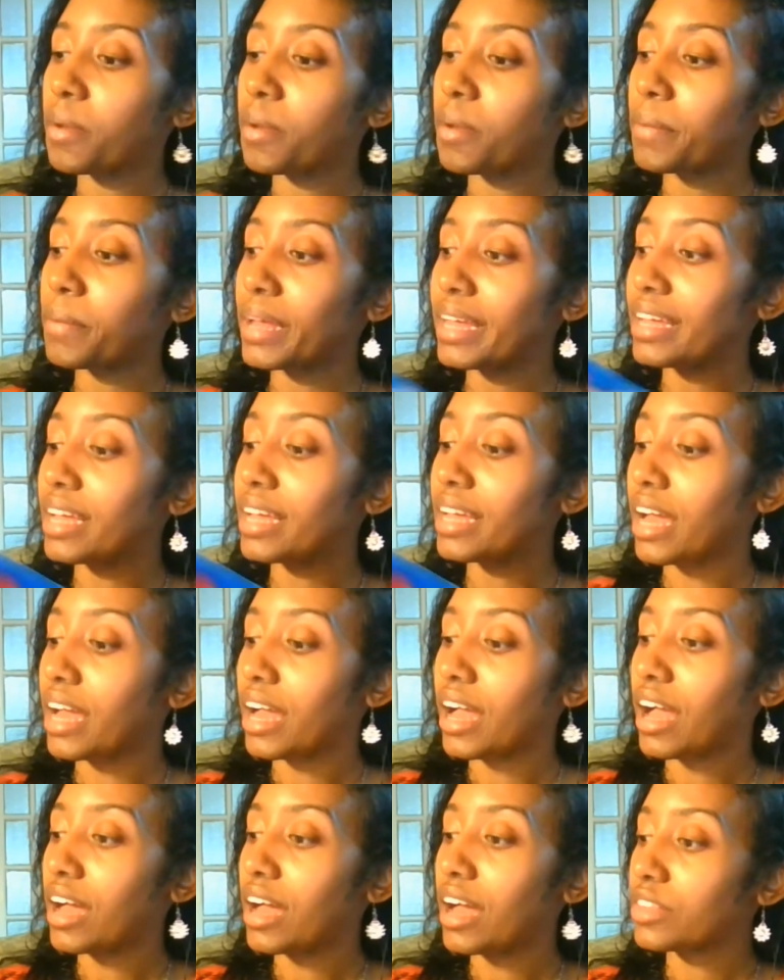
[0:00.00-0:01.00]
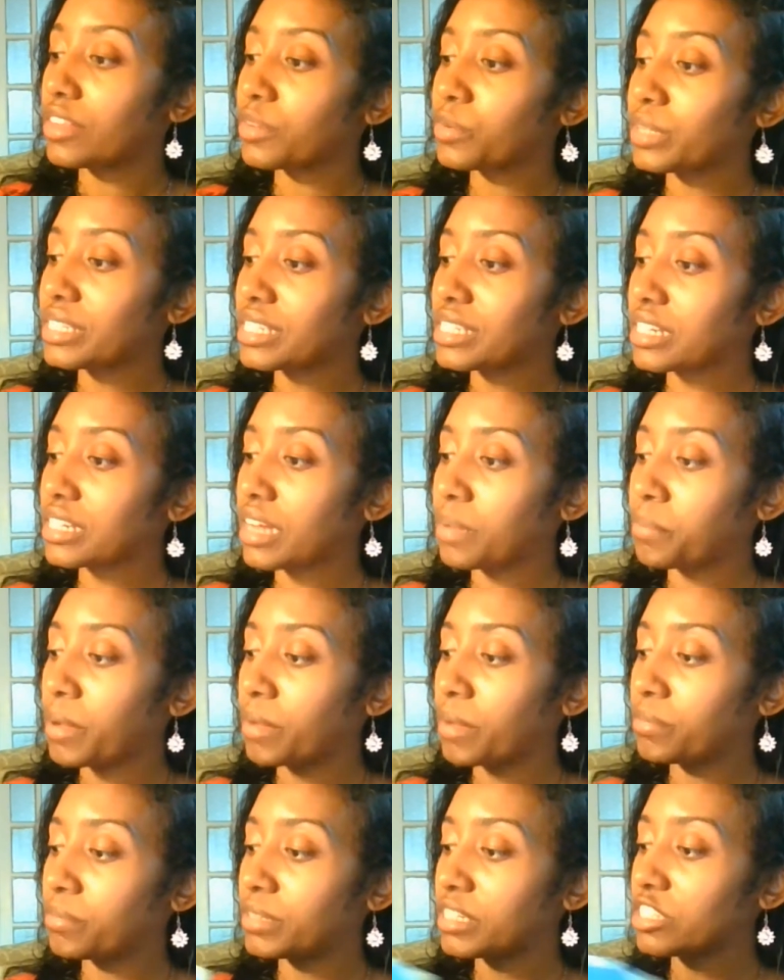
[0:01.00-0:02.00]
But the reason I
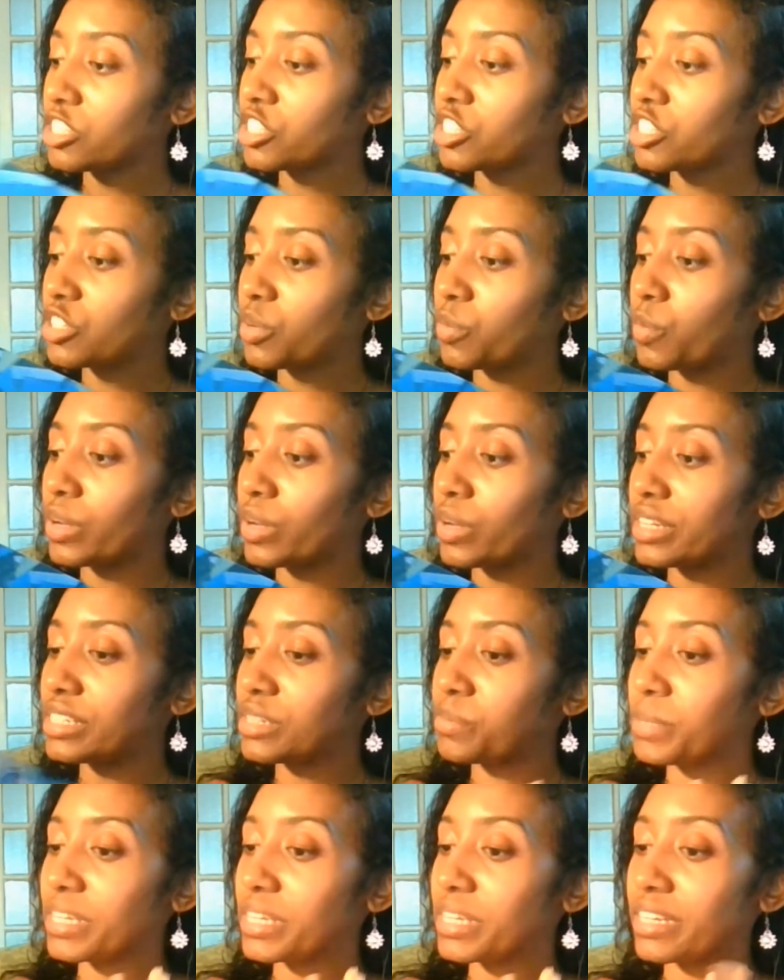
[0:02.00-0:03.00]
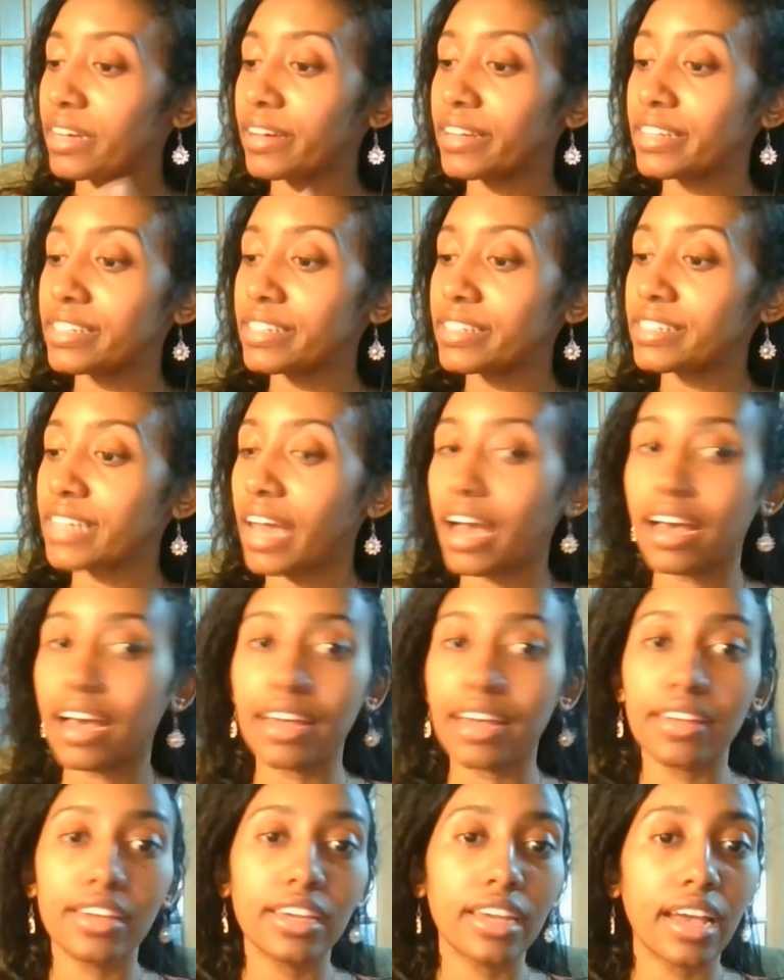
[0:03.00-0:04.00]
published was because
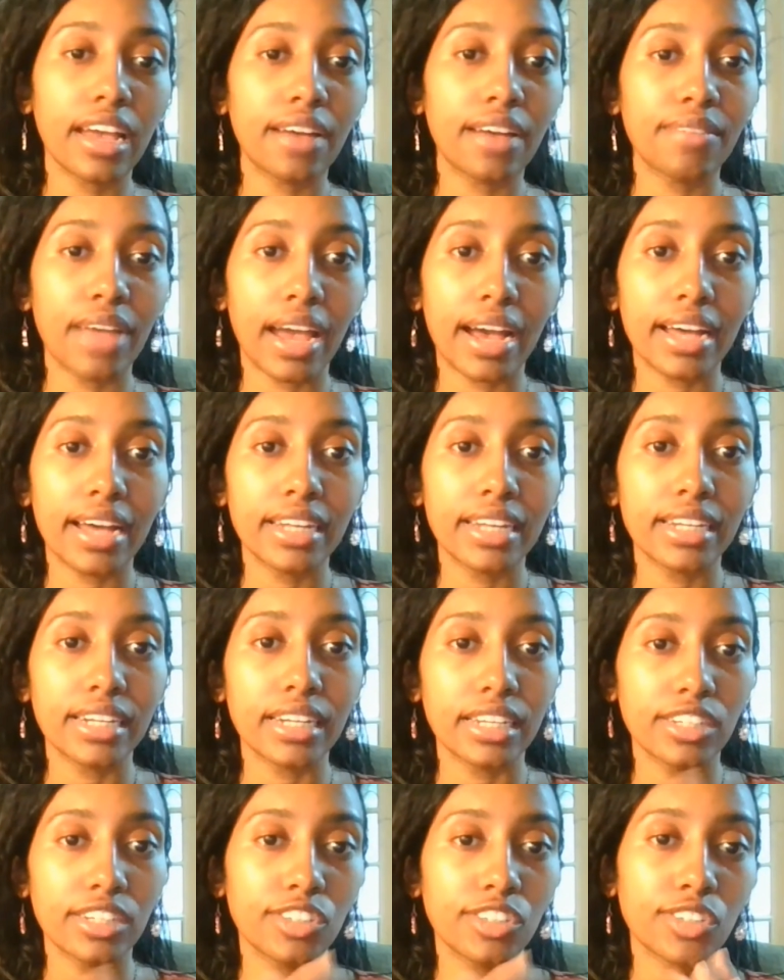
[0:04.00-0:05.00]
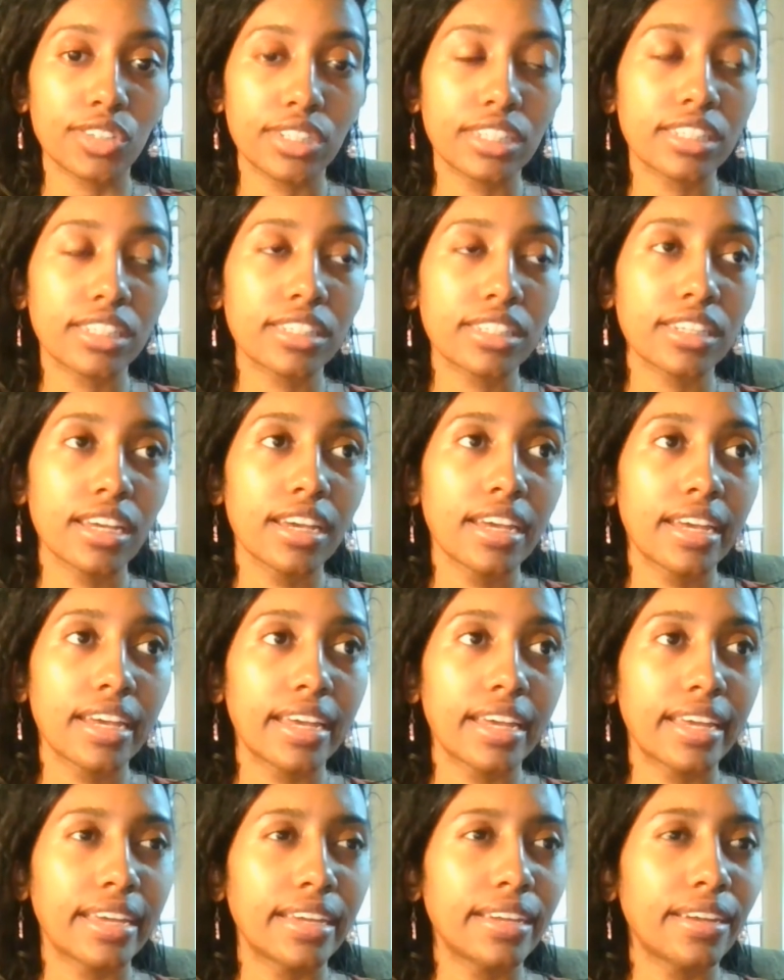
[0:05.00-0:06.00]
I have had an interest
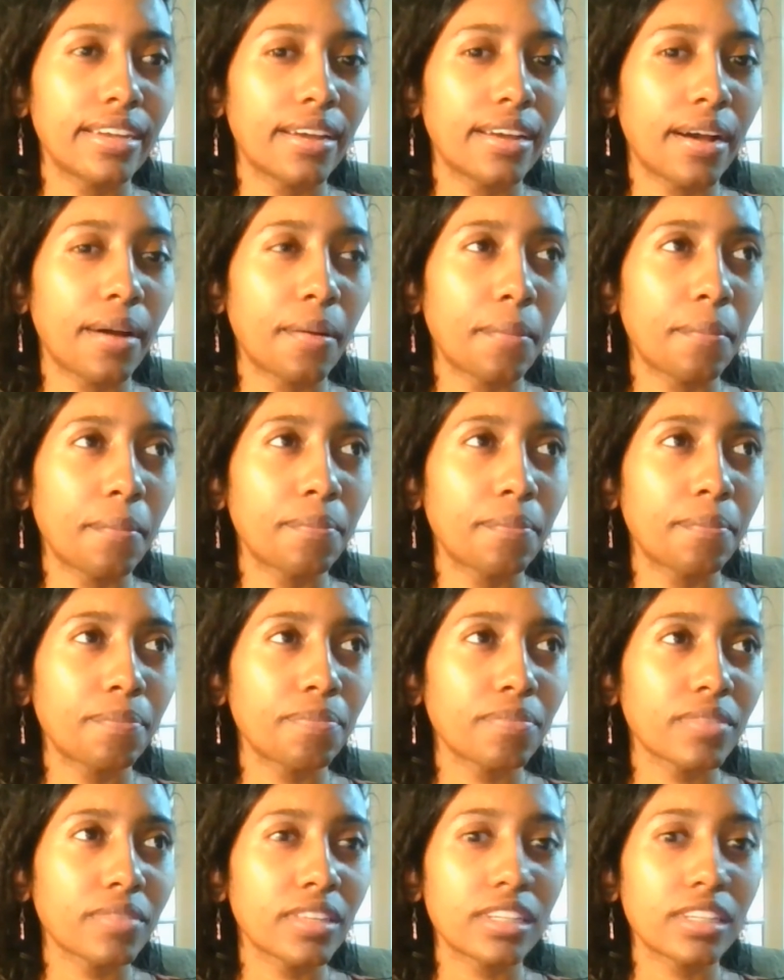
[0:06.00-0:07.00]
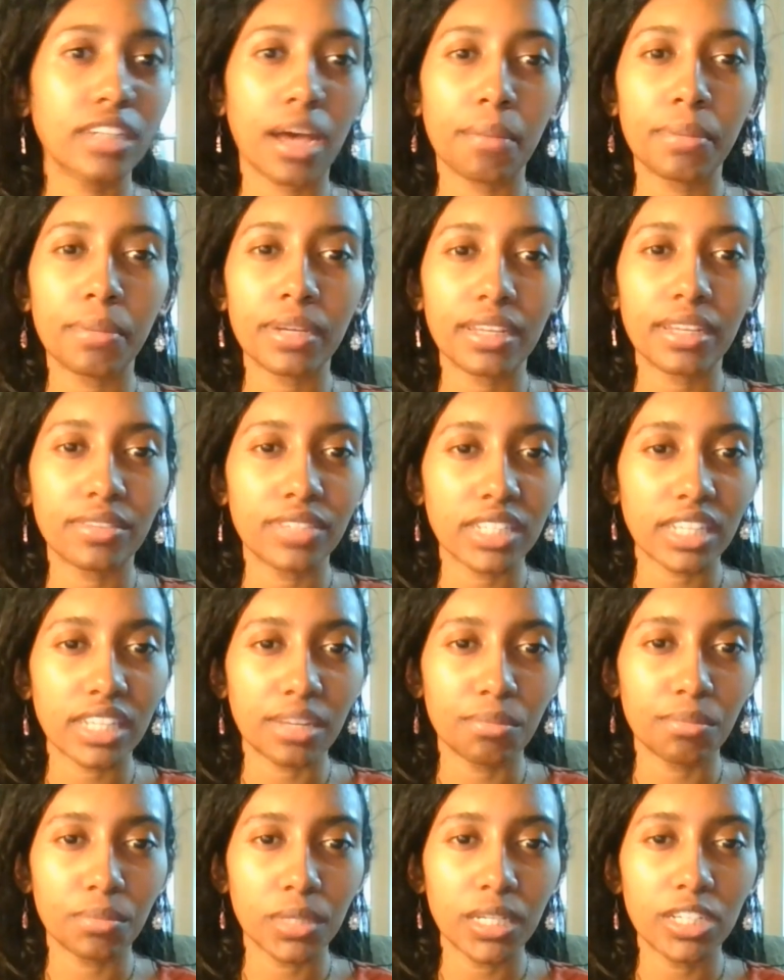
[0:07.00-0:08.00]
in the topic of
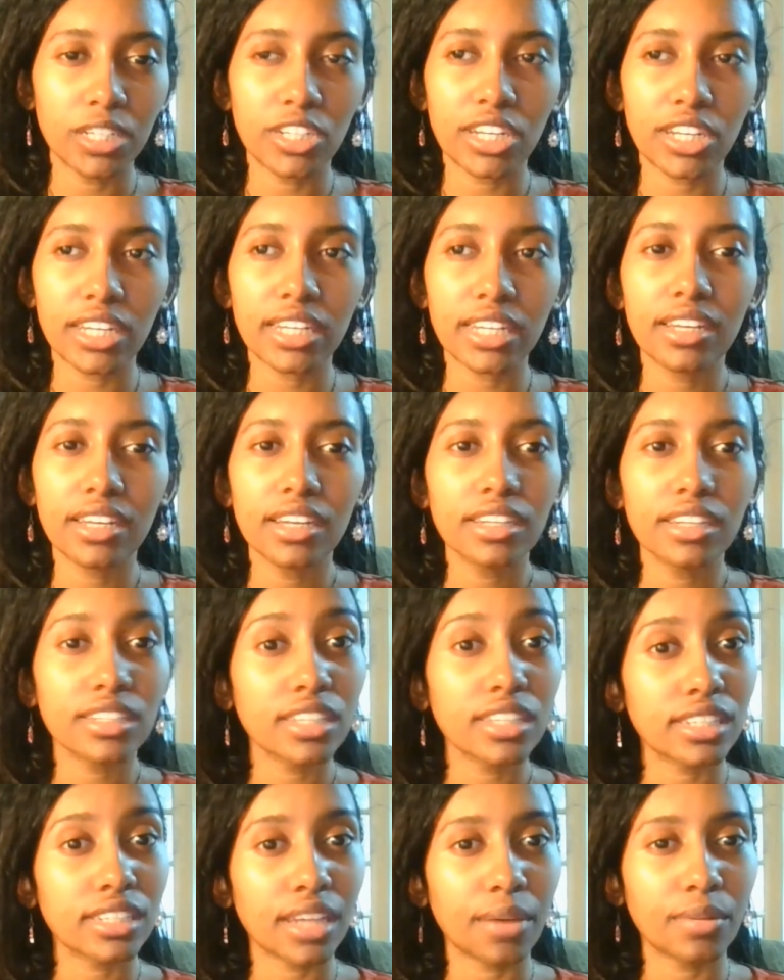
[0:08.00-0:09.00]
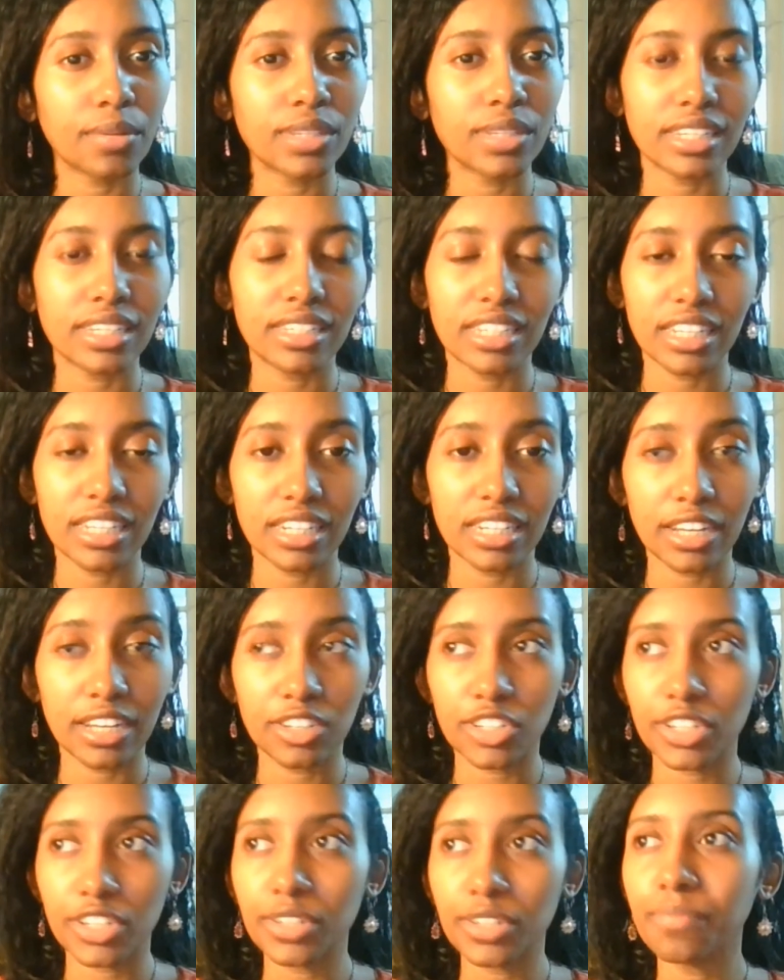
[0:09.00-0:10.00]
skin bleaching since I was a
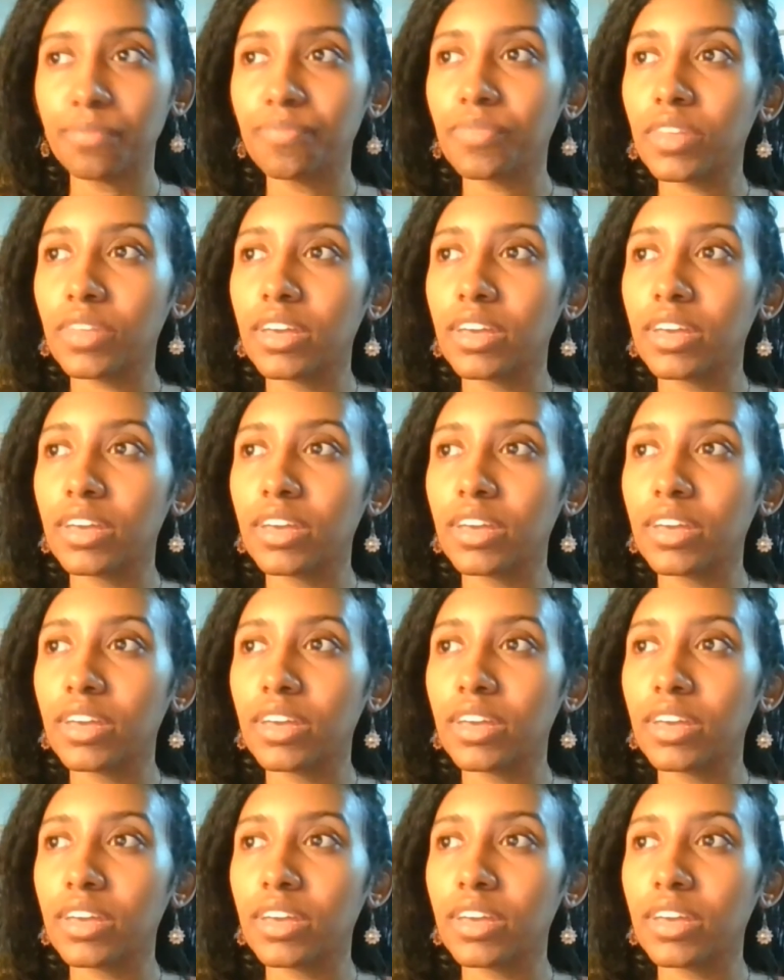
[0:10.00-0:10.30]
teenager.